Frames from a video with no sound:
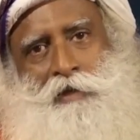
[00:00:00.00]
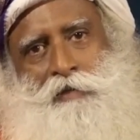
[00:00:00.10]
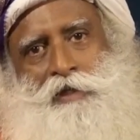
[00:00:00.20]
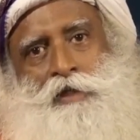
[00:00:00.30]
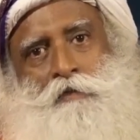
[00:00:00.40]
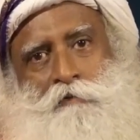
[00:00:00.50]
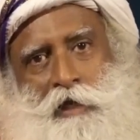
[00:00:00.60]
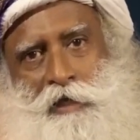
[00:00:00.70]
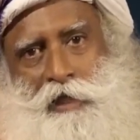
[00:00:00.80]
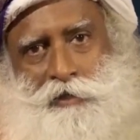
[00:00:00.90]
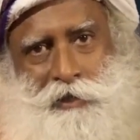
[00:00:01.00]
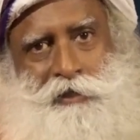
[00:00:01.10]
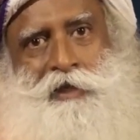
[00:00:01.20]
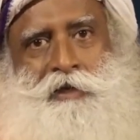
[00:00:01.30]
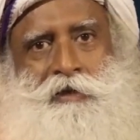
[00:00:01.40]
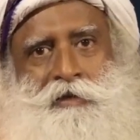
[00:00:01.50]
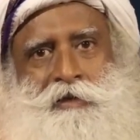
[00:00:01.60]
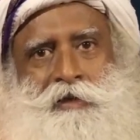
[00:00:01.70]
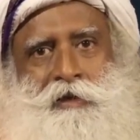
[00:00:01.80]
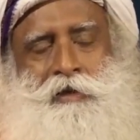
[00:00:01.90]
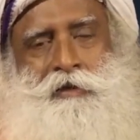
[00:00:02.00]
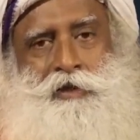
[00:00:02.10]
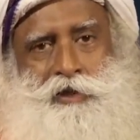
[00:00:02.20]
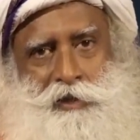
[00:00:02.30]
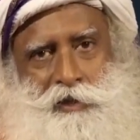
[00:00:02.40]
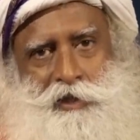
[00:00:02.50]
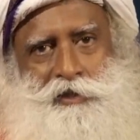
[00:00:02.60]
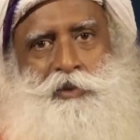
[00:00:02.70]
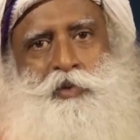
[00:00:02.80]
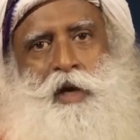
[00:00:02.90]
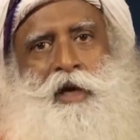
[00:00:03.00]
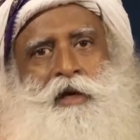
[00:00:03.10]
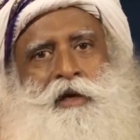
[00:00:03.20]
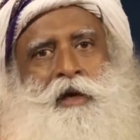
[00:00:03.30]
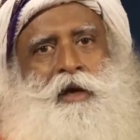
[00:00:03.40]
which is a fantastic thing. This is the reason why